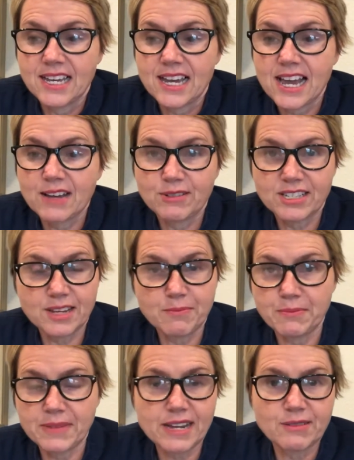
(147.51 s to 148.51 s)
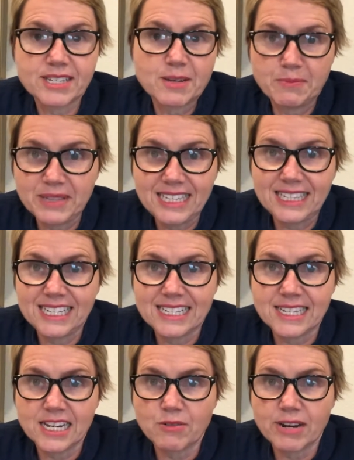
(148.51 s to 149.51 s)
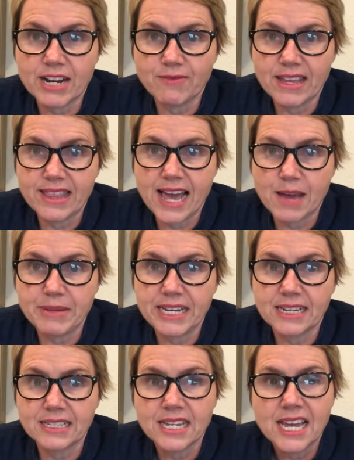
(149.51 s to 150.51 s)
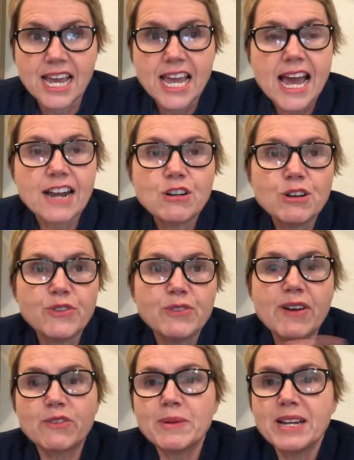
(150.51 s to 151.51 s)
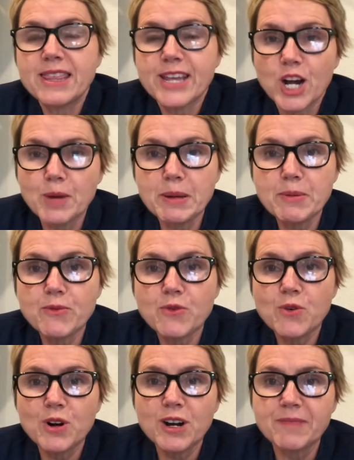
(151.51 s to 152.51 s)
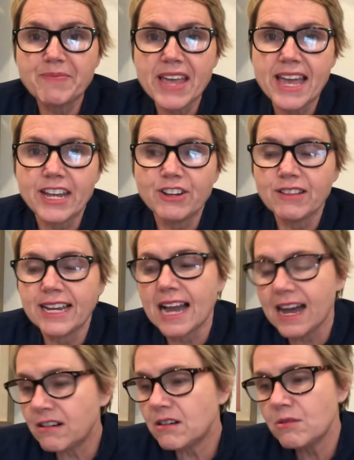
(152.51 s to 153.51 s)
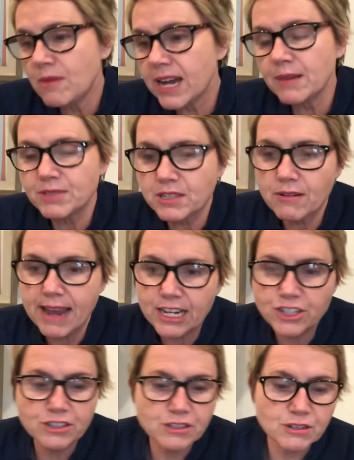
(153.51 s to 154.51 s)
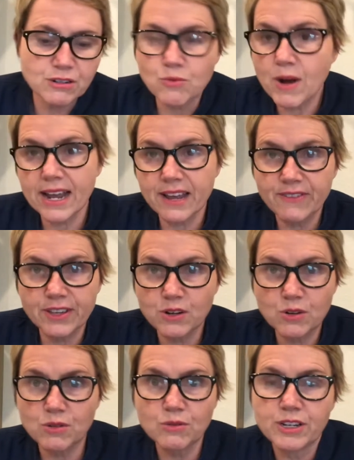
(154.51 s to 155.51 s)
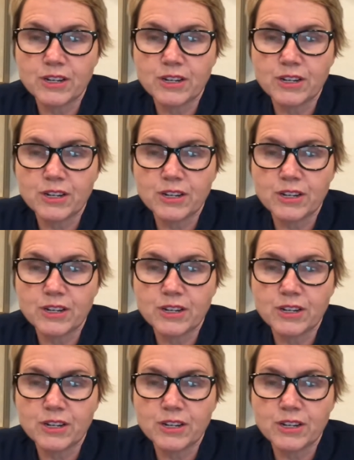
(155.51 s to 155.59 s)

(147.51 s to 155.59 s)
I was completely sick when I read that, because I don't know if you've ever been to therapy before and you're like, I don't know why I'm so anxious, or why I feel,